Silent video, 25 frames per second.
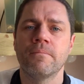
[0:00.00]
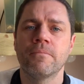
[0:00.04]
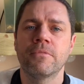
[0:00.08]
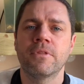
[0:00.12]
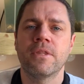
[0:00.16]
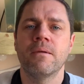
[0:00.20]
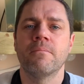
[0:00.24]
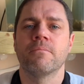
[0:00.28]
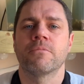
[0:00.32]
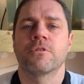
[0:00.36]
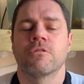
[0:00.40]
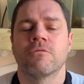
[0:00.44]

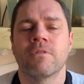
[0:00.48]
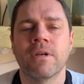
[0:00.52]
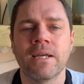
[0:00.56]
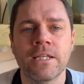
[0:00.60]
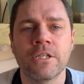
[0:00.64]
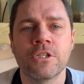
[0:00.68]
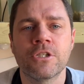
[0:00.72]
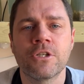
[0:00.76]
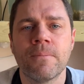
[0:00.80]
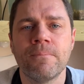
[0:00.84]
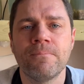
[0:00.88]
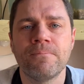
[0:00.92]
temperature
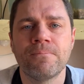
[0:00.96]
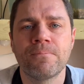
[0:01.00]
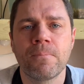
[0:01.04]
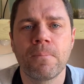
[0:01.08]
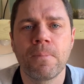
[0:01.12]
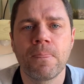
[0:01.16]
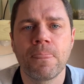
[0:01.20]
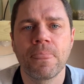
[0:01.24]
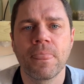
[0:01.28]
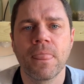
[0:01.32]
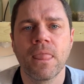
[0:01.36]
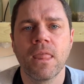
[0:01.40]
range.
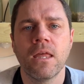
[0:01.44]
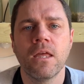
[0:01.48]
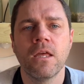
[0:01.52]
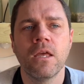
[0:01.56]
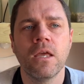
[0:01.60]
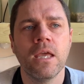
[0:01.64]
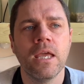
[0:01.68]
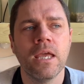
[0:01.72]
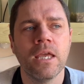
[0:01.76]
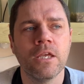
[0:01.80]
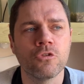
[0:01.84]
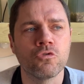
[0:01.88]

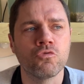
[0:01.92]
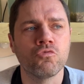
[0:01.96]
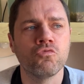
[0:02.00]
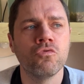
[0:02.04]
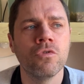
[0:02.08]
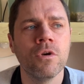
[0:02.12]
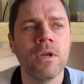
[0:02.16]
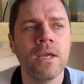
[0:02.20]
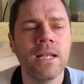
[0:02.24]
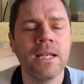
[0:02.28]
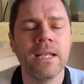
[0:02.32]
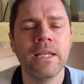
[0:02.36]
It's
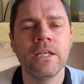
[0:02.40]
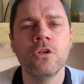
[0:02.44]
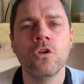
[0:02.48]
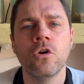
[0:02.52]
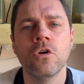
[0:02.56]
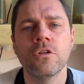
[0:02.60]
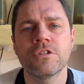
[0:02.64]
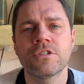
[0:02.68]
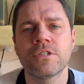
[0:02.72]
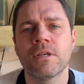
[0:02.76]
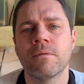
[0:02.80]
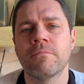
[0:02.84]
really
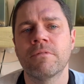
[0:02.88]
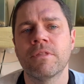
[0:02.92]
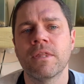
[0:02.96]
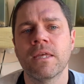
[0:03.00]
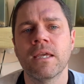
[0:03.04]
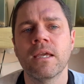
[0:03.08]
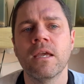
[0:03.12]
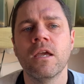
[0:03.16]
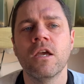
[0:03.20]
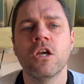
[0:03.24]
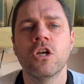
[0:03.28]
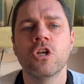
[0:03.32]
not
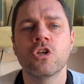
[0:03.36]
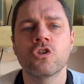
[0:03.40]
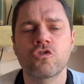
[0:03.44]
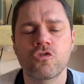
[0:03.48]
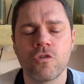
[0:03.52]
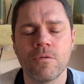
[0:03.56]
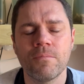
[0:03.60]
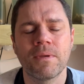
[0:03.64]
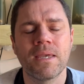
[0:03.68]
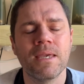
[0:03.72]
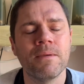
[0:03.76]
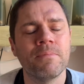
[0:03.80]
something
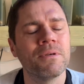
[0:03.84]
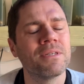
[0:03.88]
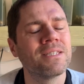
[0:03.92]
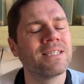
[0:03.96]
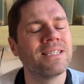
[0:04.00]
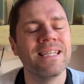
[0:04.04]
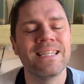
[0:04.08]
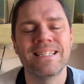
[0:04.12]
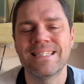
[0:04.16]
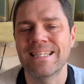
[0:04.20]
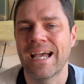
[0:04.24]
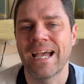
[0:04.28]
shrimp keepers
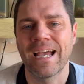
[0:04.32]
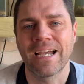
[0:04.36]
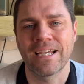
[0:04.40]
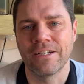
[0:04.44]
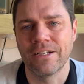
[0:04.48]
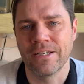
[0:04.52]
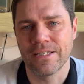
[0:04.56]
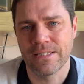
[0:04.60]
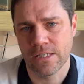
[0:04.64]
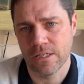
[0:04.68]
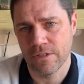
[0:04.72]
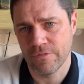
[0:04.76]
need to
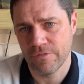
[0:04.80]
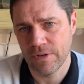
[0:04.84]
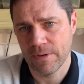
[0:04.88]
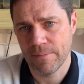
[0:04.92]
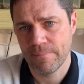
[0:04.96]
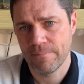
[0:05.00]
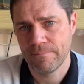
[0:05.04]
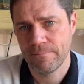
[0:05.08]
agonize over.